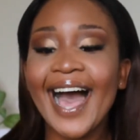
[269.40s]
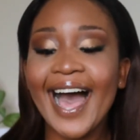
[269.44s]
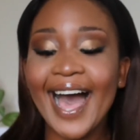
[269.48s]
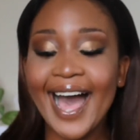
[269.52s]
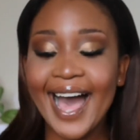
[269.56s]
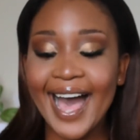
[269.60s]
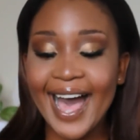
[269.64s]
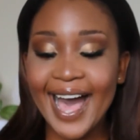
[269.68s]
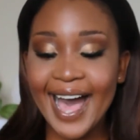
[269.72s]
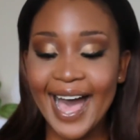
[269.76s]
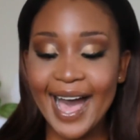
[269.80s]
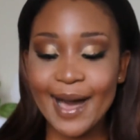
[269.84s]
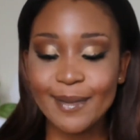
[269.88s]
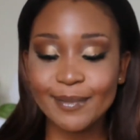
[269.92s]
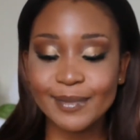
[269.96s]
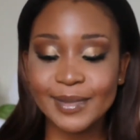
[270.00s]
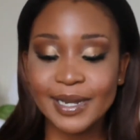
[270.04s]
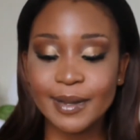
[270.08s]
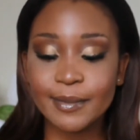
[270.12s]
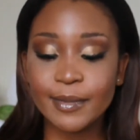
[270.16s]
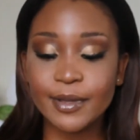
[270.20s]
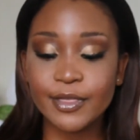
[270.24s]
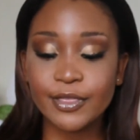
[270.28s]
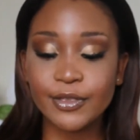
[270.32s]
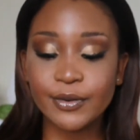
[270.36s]

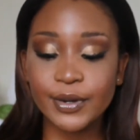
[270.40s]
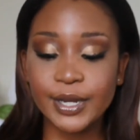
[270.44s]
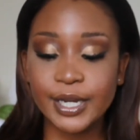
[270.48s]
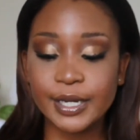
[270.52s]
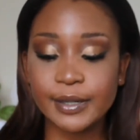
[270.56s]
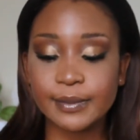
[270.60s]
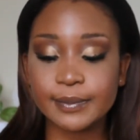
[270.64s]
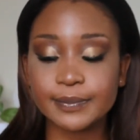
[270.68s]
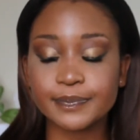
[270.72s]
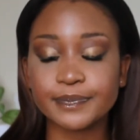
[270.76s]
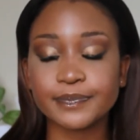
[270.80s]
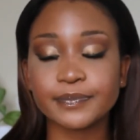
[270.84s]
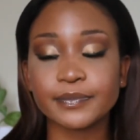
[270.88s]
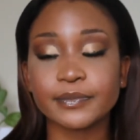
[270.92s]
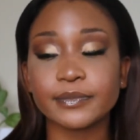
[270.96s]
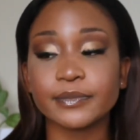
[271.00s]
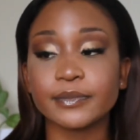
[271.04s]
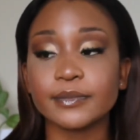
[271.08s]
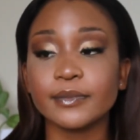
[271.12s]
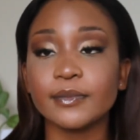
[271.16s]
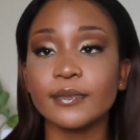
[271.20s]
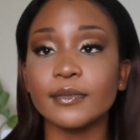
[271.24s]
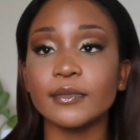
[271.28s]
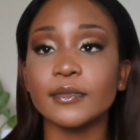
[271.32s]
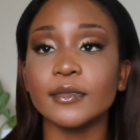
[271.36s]
Number three,
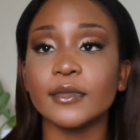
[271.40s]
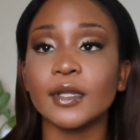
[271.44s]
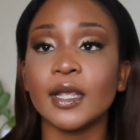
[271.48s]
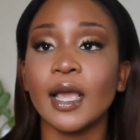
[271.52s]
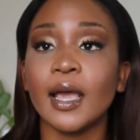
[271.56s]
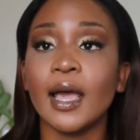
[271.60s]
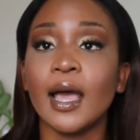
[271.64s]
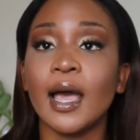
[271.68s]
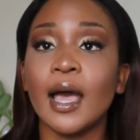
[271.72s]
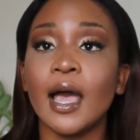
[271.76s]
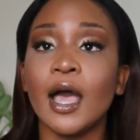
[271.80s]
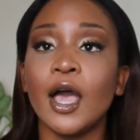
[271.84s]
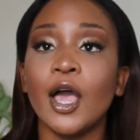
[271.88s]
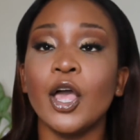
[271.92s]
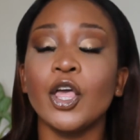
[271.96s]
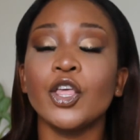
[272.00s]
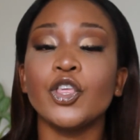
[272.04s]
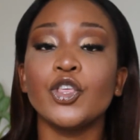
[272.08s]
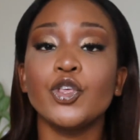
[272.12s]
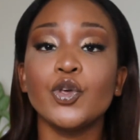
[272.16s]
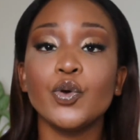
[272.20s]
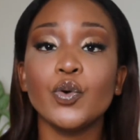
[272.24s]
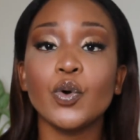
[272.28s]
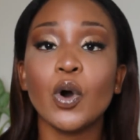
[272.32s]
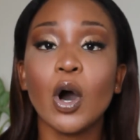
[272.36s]

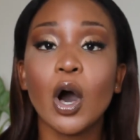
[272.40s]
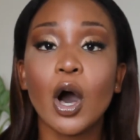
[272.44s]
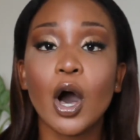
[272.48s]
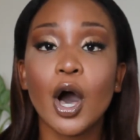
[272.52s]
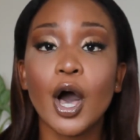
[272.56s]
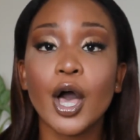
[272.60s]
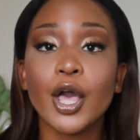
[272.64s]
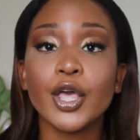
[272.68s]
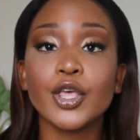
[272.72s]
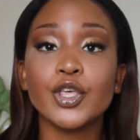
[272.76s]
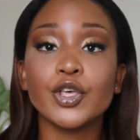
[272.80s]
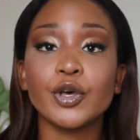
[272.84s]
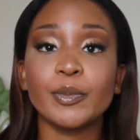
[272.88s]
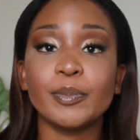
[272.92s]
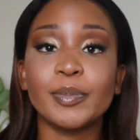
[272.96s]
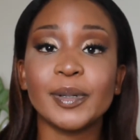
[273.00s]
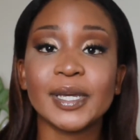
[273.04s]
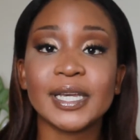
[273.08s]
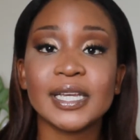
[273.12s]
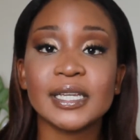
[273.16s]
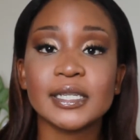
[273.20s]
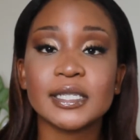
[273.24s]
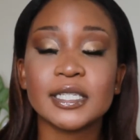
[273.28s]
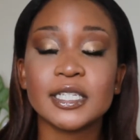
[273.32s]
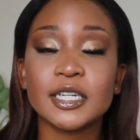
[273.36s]
you are your
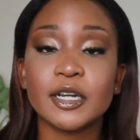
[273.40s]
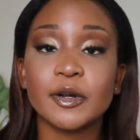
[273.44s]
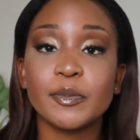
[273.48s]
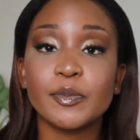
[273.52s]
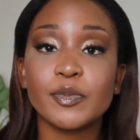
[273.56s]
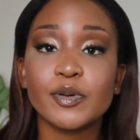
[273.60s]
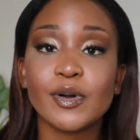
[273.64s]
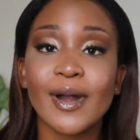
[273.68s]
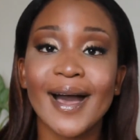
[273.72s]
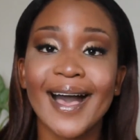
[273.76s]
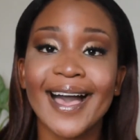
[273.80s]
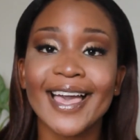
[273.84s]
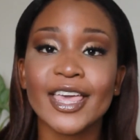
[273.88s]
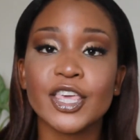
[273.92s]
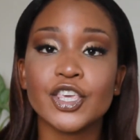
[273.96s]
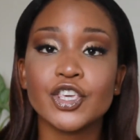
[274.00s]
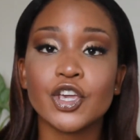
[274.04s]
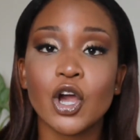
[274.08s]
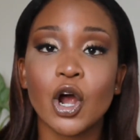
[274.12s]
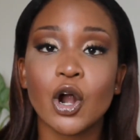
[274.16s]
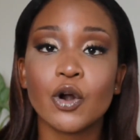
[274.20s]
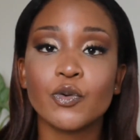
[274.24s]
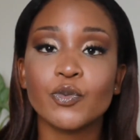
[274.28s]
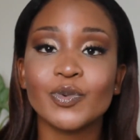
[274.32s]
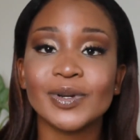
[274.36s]
biggest
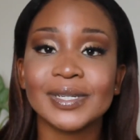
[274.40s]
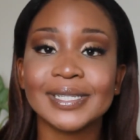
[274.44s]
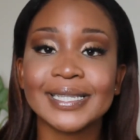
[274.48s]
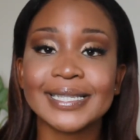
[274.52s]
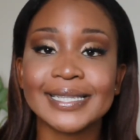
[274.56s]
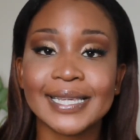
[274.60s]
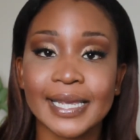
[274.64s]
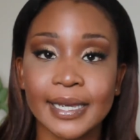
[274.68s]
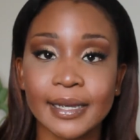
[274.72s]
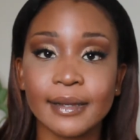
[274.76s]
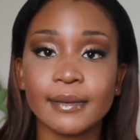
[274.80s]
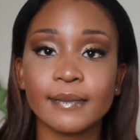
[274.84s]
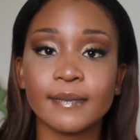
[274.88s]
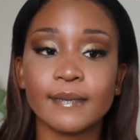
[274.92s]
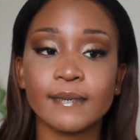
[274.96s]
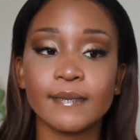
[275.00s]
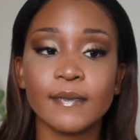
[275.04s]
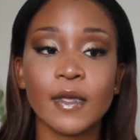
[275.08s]
priority.